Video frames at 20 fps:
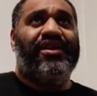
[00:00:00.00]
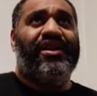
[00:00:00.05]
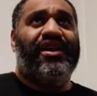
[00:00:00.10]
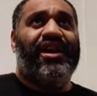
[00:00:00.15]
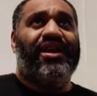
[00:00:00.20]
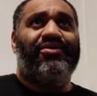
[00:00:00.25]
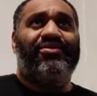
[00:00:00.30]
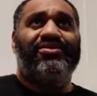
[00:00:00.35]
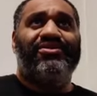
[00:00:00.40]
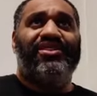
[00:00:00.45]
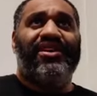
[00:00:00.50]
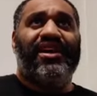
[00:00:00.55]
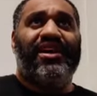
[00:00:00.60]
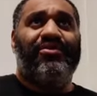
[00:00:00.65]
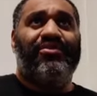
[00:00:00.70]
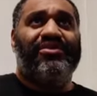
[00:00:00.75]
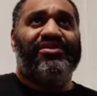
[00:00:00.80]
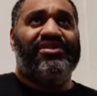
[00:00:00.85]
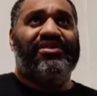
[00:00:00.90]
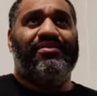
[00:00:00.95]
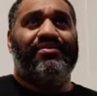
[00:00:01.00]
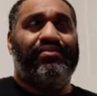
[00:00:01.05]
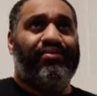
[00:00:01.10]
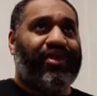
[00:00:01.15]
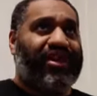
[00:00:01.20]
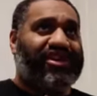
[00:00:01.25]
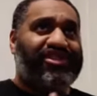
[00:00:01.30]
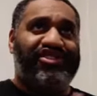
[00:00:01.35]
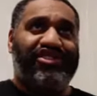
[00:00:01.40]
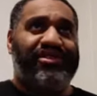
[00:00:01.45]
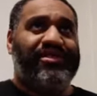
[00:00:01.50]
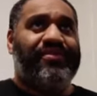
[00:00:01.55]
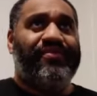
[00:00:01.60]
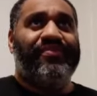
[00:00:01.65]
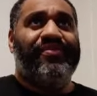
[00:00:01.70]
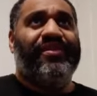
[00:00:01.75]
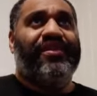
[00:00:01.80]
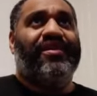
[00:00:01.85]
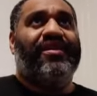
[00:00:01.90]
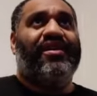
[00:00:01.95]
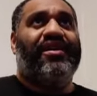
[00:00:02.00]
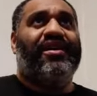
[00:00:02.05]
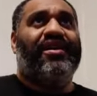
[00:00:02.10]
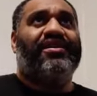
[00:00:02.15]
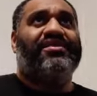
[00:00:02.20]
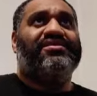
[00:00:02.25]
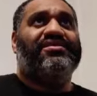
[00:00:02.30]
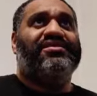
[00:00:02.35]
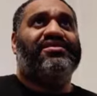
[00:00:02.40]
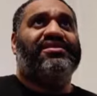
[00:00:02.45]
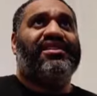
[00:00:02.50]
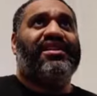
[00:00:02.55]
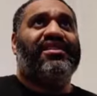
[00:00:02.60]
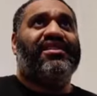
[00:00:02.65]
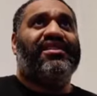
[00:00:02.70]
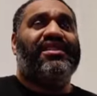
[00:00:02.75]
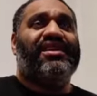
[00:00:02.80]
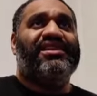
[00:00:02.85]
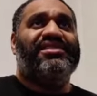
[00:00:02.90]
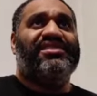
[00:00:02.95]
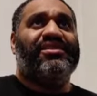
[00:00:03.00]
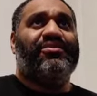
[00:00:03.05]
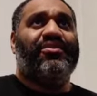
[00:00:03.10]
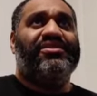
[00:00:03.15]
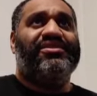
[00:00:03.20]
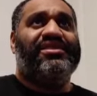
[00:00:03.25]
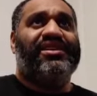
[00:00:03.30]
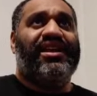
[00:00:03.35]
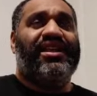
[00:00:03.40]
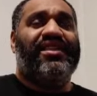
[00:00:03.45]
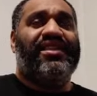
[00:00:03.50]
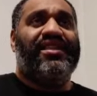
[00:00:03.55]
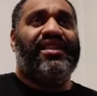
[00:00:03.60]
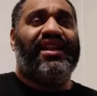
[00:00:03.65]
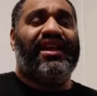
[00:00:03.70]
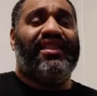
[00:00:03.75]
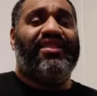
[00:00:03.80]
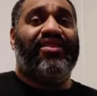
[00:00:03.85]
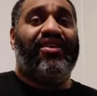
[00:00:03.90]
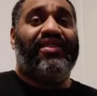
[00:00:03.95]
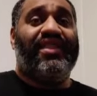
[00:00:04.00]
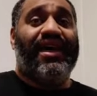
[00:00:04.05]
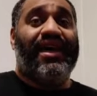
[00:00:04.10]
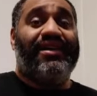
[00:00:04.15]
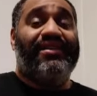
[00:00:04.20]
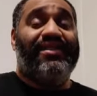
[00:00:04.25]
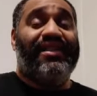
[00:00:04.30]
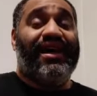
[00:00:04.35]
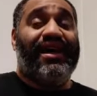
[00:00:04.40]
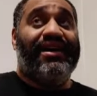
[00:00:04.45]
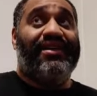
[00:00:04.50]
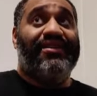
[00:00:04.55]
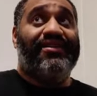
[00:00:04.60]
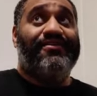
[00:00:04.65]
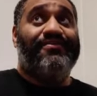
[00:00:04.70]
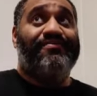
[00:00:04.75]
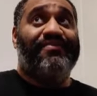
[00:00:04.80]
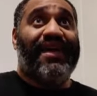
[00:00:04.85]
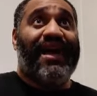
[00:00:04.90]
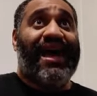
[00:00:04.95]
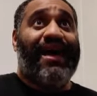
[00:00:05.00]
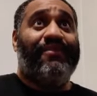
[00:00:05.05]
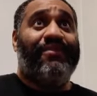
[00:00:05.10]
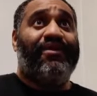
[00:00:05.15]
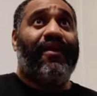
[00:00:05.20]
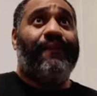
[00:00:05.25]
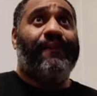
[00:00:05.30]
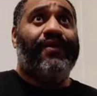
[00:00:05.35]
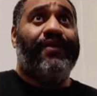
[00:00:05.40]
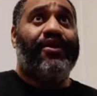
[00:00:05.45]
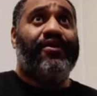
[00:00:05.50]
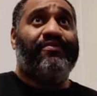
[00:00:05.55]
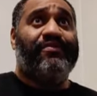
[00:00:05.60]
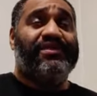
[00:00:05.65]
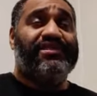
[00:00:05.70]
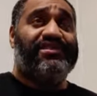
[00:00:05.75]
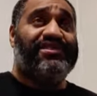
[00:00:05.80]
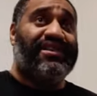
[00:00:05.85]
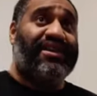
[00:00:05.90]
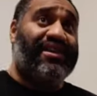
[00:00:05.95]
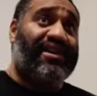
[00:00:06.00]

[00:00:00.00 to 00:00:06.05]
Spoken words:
It was an abrasion, to say the least. It wasn't anything that I thought that happened on purpose.